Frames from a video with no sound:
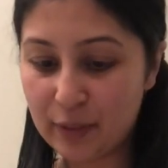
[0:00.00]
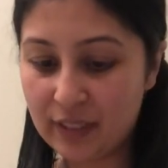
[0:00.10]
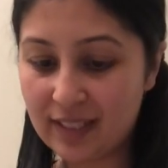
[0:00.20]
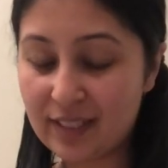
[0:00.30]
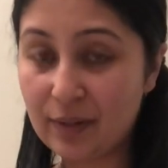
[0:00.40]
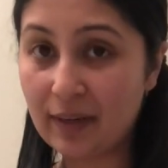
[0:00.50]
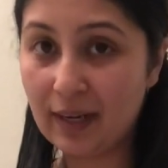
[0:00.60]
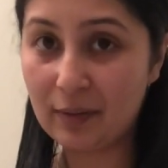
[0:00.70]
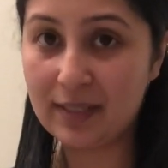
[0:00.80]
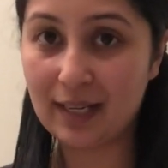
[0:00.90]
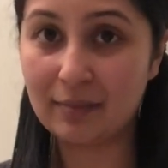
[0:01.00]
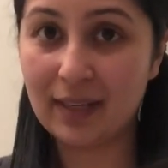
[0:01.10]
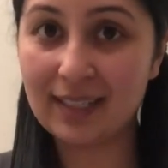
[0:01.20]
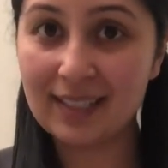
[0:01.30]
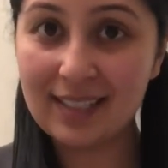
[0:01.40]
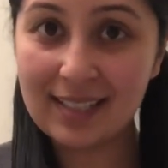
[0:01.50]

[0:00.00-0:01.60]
considering how dead mine is,